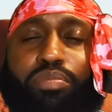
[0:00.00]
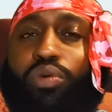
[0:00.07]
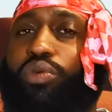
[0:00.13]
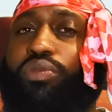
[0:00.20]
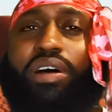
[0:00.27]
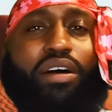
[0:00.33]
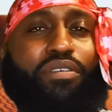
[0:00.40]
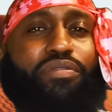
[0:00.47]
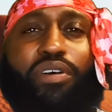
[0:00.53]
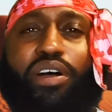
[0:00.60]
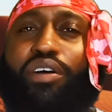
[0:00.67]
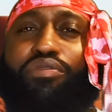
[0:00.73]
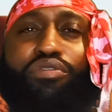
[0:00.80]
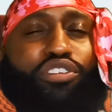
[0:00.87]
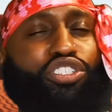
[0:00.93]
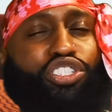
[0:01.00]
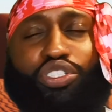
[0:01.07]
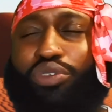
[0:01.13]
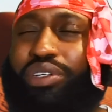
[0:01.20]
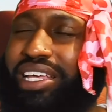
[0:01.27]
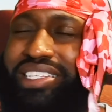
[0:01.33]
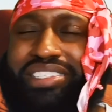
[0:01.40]
But without further
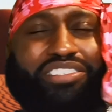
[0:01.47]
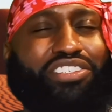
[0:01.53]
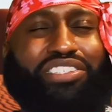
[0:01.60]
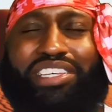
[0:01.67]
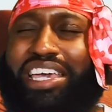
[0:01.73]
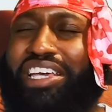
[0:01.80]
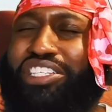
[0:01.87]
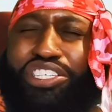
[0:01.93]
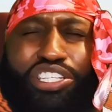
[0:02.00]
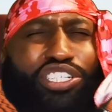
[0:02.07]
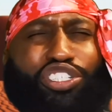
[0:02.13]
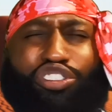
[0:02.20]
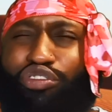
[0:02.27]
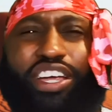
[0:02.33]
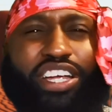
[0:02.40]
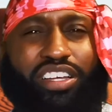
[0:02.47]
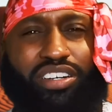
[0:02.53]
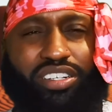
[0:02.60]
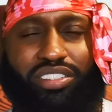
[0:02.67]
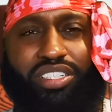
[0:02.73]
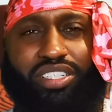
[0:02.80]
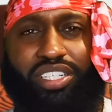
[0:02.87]
ado, let's just get into this
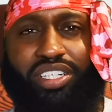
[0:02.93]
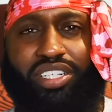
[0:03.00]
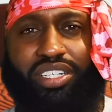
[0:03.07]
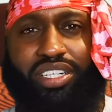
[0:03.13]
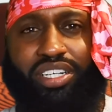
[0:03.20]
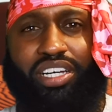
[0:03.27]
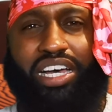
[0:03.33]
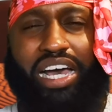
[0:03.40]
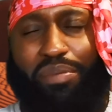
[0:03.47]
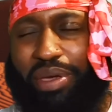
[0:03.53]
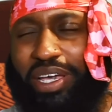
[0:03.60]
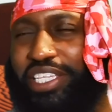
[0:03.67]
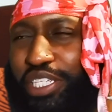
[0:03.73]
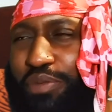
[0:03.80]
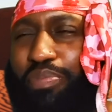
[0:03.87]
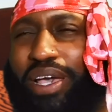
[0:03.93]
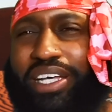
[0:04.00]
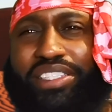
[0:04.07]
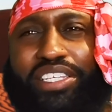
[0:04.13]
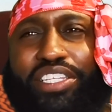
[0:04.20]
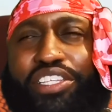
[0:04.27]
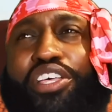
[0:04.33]
trailer. I'm
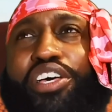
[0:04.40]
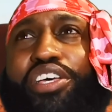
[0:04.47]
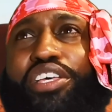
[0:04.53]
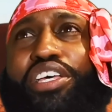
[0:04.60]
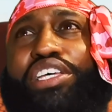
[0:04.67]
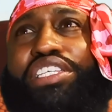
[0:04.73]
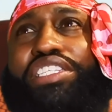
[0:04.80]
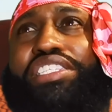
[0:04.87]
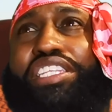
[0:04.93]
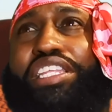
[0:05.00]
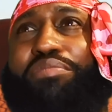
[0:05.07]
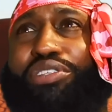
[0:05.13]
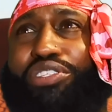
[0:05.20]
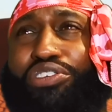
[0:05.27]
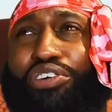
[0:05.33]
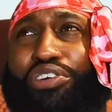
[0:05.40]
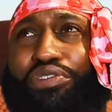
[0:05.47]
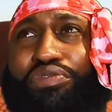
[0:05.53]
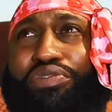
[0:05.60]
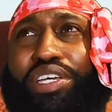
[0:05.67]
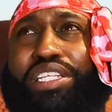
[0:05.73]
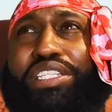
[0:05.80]
expecting
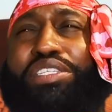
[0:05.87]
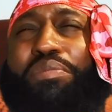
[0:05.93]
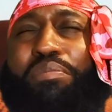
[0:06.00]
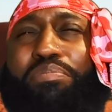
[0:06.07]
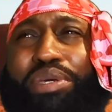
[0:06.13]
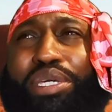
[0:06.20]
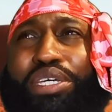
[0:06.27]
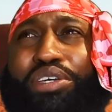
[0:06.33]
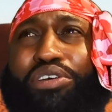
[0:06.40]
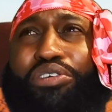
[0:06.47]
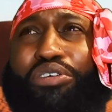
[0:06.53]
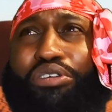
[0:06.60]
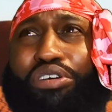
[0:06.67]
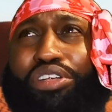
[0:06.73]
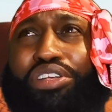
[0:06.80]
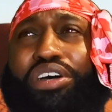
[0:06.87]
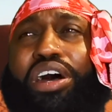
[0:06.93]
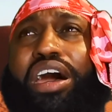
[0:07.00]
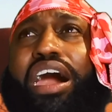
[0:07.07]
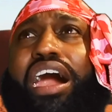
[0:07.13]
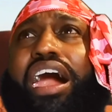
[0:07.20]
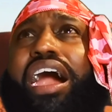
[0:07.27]
cinematography to be on
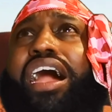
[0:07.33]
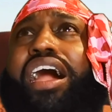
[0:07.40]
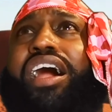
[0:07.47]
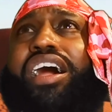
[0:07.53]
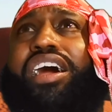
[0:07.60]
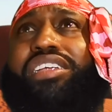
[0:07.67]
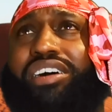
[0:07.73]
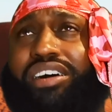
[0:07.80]
one